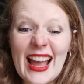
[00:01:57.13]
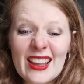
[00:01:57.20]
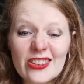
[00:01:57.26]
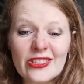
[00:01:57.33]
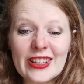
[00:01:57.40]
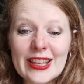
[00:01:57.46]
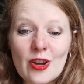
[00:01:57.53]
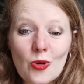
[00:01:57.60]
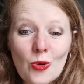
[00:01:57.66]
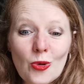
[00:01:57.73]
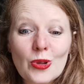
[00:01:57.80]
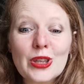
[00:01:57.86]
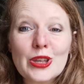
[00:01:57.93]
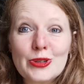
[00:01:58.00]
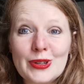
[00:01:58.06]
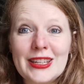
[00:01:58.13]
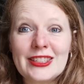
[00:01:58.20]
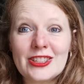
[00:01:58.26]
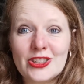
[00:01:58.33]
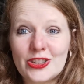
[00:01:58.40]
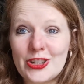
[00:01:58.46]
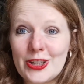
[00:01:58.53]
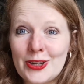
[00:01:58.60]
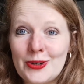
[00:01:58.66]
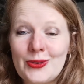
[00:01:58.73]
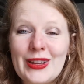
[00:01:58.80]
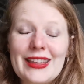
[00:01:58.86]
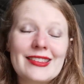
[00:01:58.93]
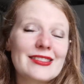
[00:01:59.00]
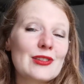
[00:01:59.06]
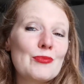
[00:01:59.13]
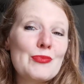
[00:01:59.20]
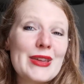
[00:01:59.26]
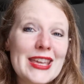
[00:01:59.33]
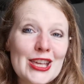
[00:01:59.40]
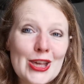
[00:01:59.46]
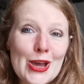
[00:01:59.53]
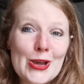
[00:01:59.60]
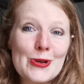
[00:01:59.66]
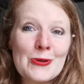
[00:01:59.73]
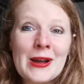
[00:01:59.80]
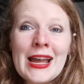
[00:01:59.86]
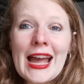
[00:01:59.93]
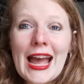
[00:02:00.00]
Actually, all you need to do is to be you